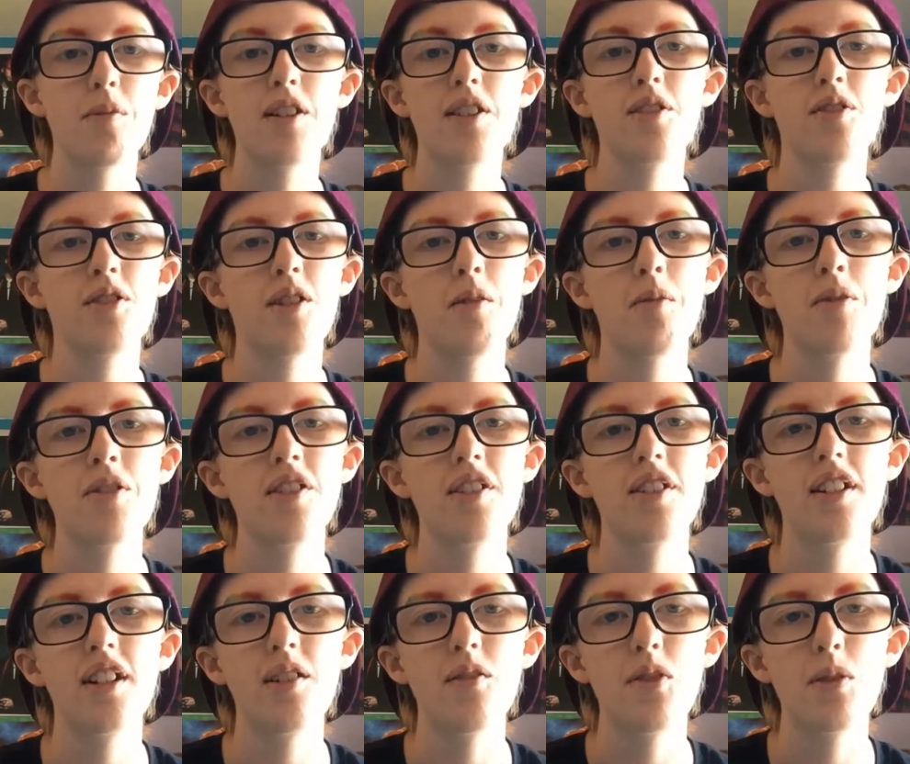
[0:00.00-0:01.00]
I thought I wasn't
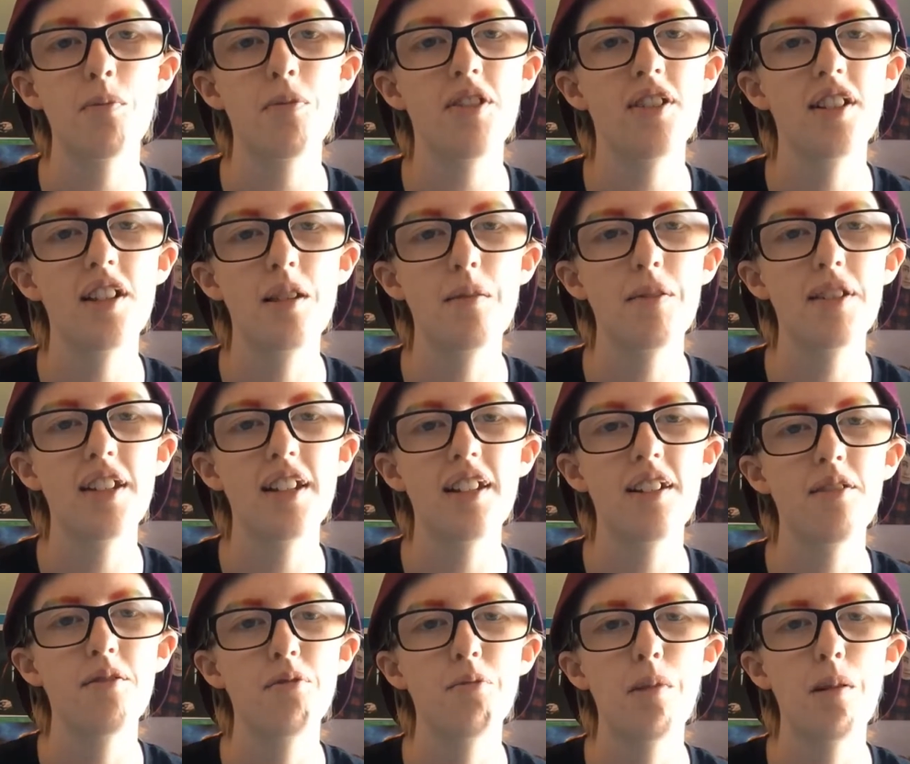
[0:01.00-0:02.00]
going to give spoilers, but then
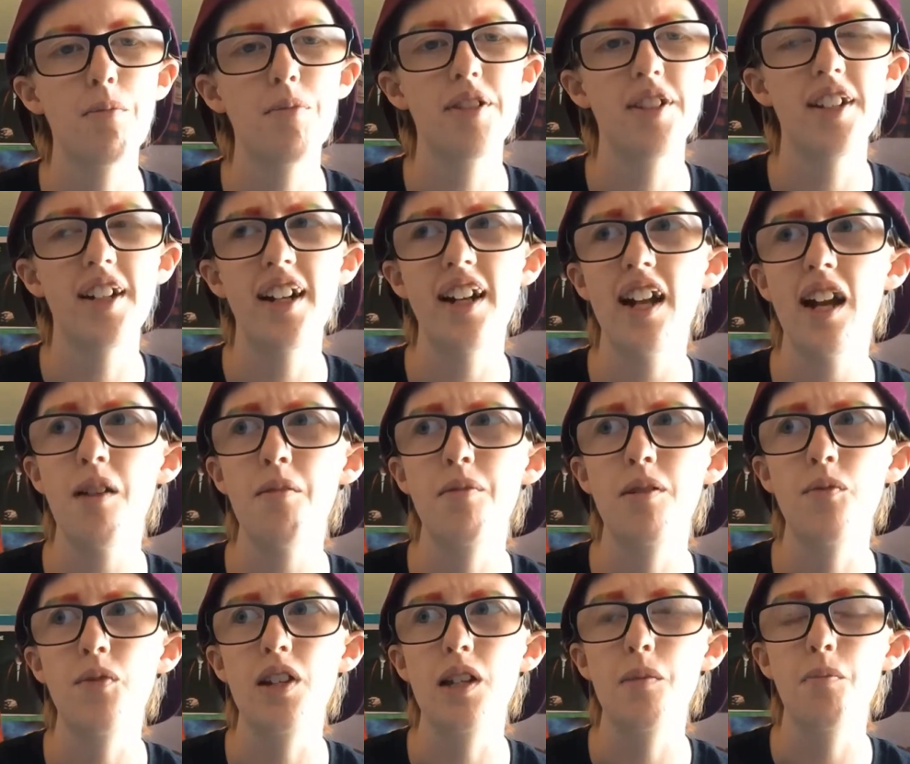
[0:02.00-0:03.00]
I remembered that I am
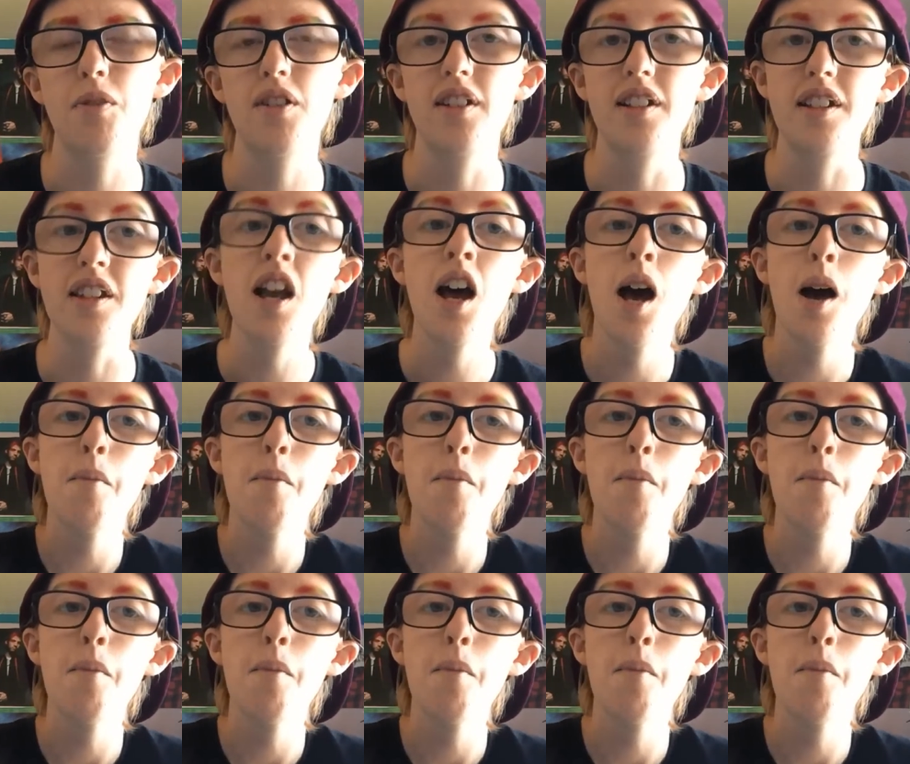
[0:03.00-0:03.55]
giving spoilers.